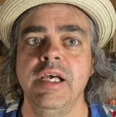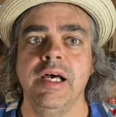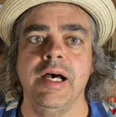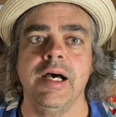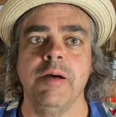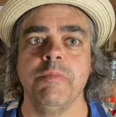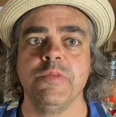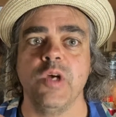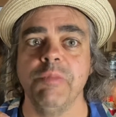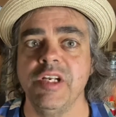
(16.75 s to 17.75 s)
So I'm
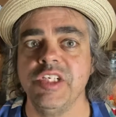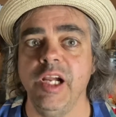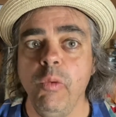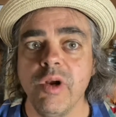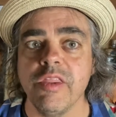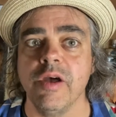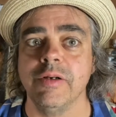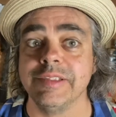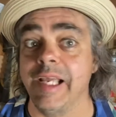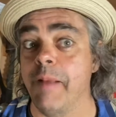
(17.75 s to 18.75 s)
going to share one of those
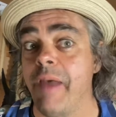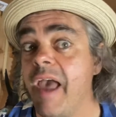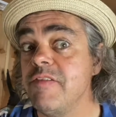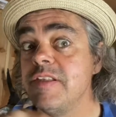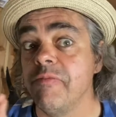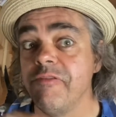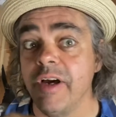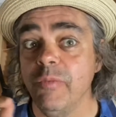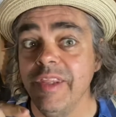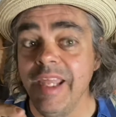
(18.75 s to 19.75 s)
and I'm having some fun
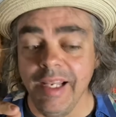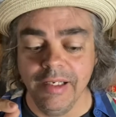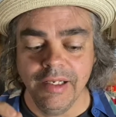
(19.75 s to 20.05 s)
with it.